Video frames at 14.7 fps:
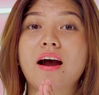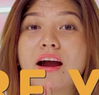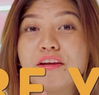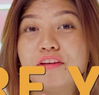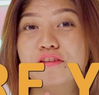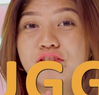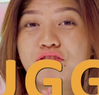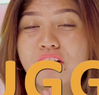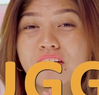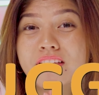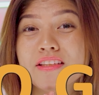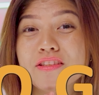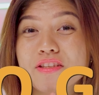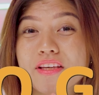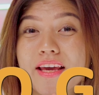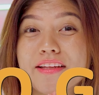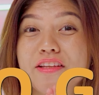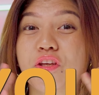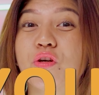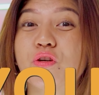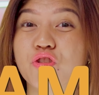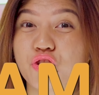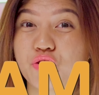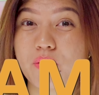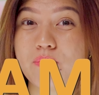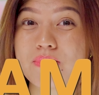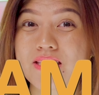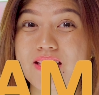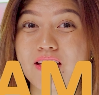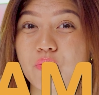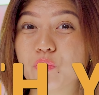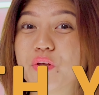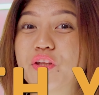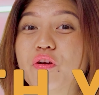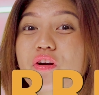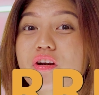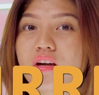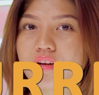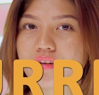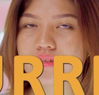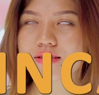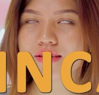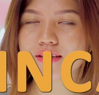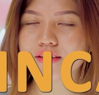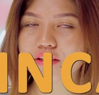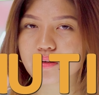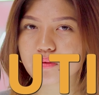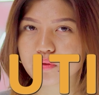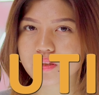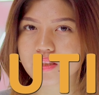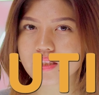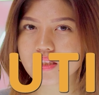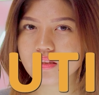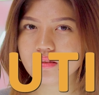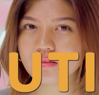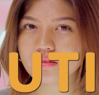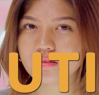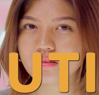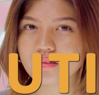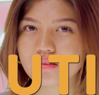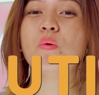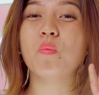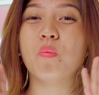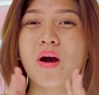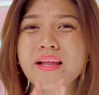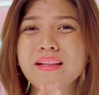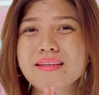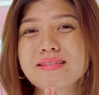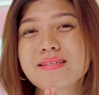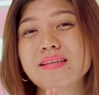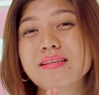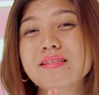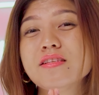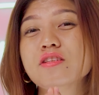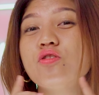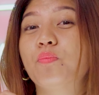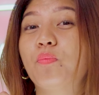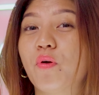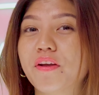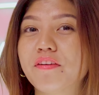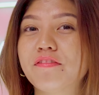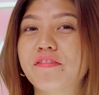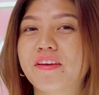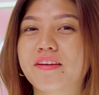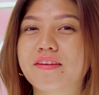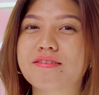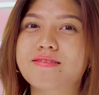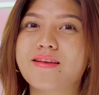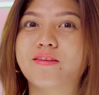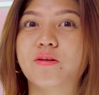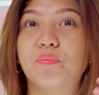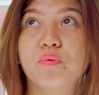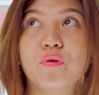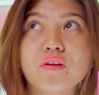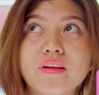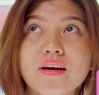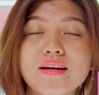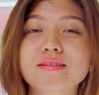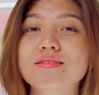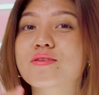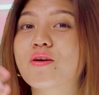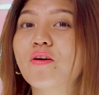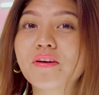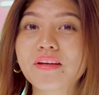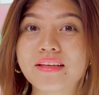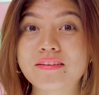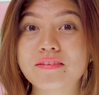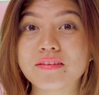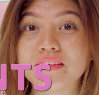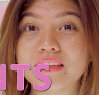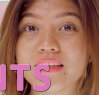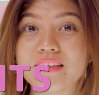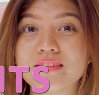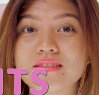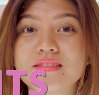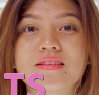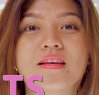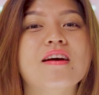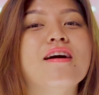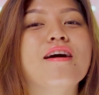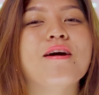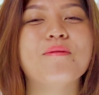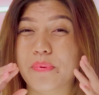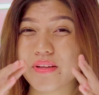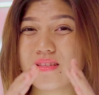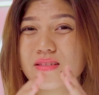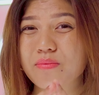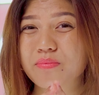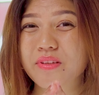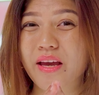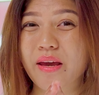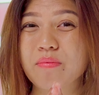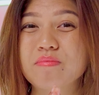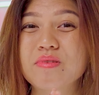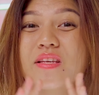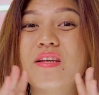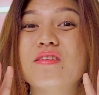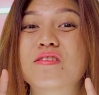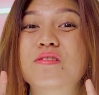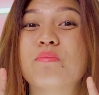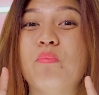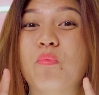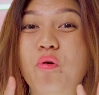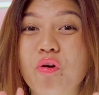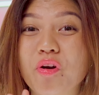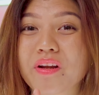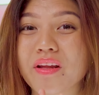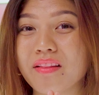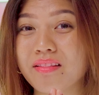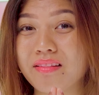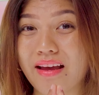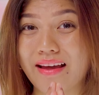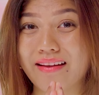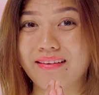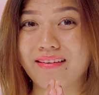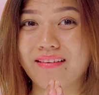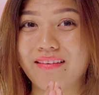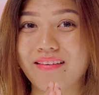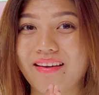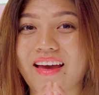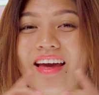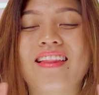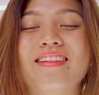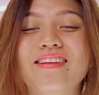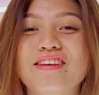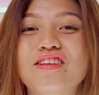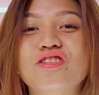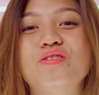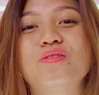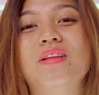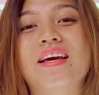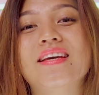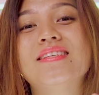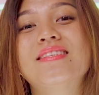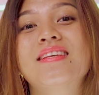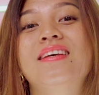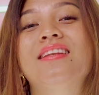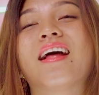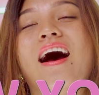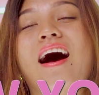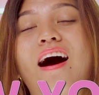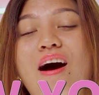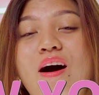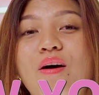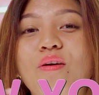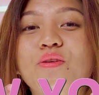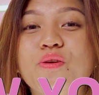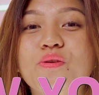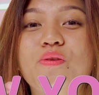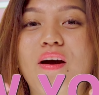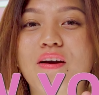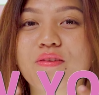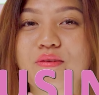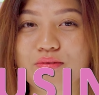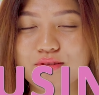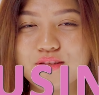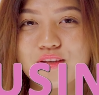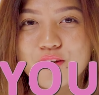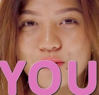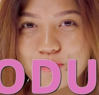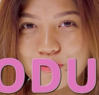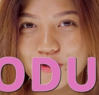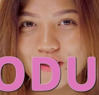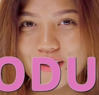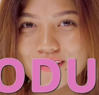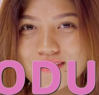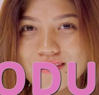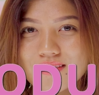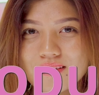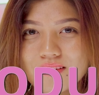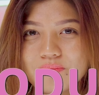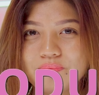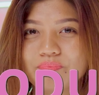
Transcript: Are you struggling to get your dream skin with your current skincare routine? While it's easy to point fingers at the products or ingredients, but sometimes it's more than that, and the issue lies in how you are using your products.